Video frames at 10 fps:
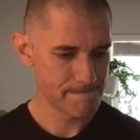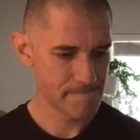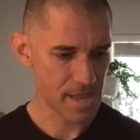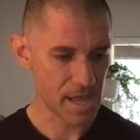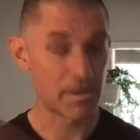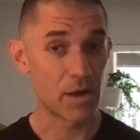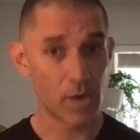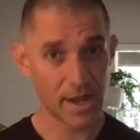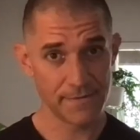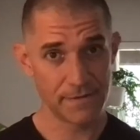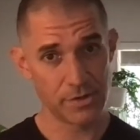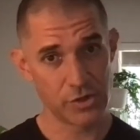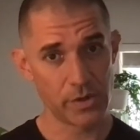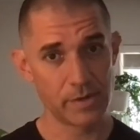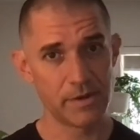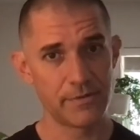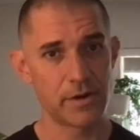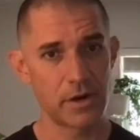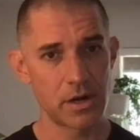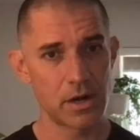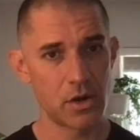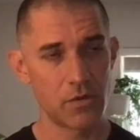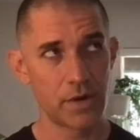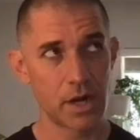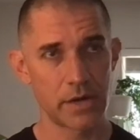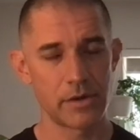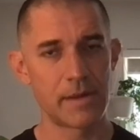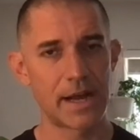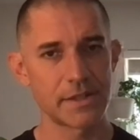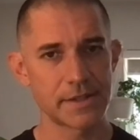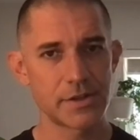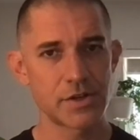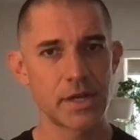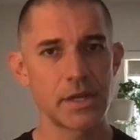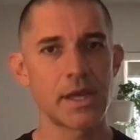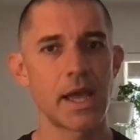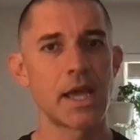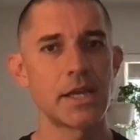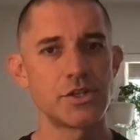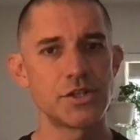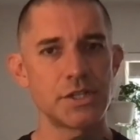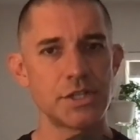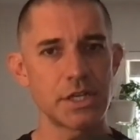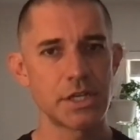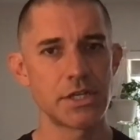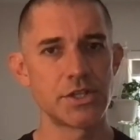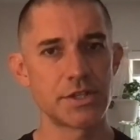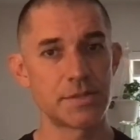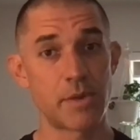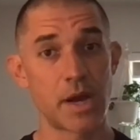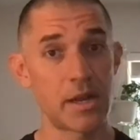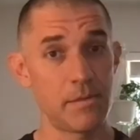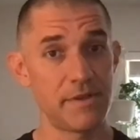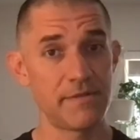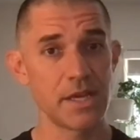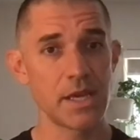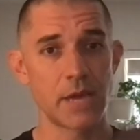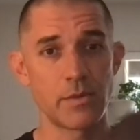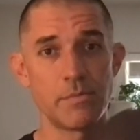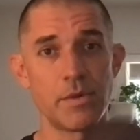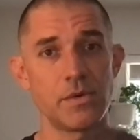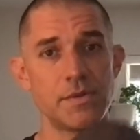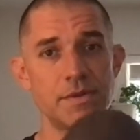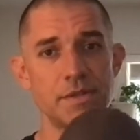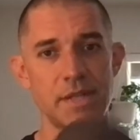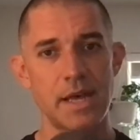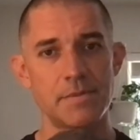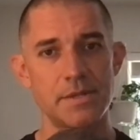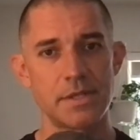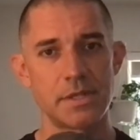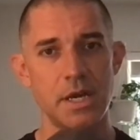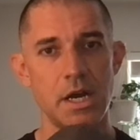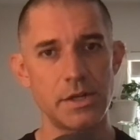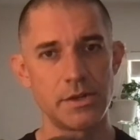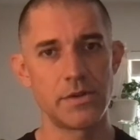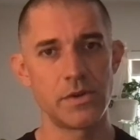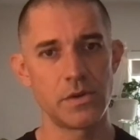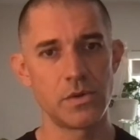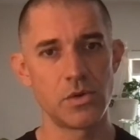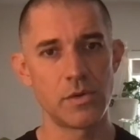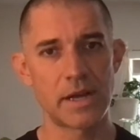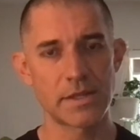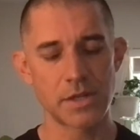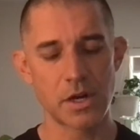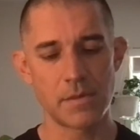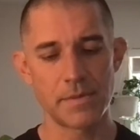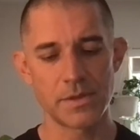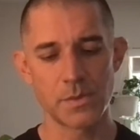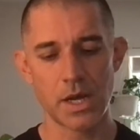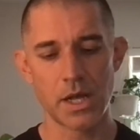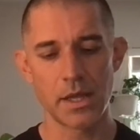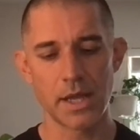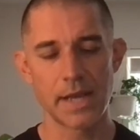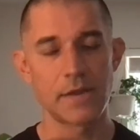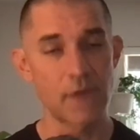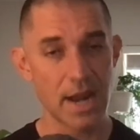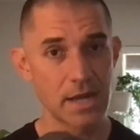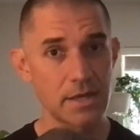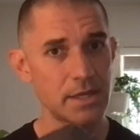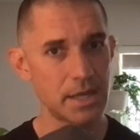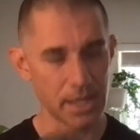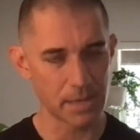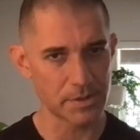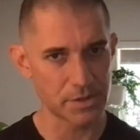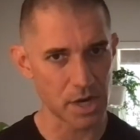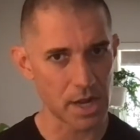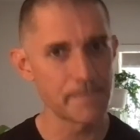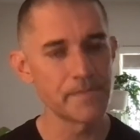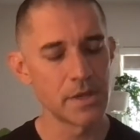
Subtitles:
And my wife even joined me for over 100 miles on the trail, and she just brought a bivy, and we both slept under the Uno Mas tarp as well. And it rained, and it kept us dry.